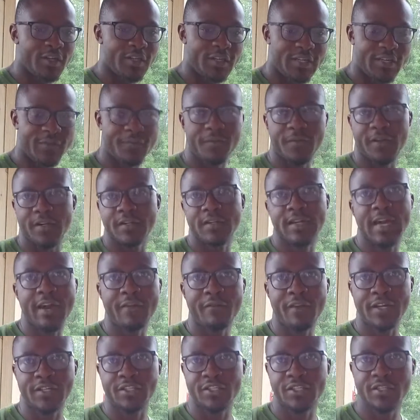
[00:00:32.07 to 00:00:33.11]
in different
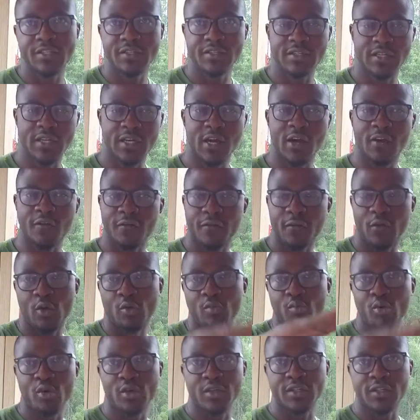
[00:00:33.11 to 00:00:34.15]
directions, and our
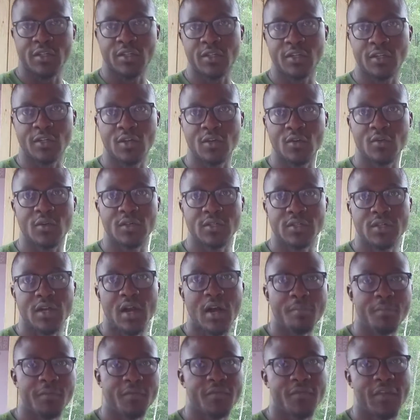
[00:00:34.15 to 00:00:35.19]
floorboards are going to go on
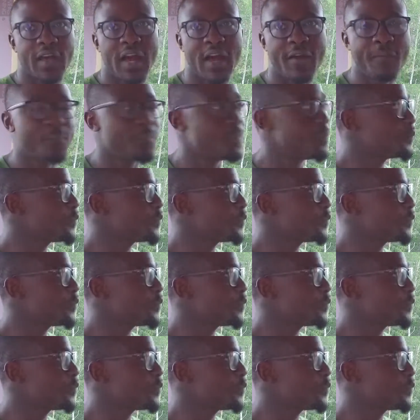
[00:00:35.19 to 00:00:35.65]
top of that.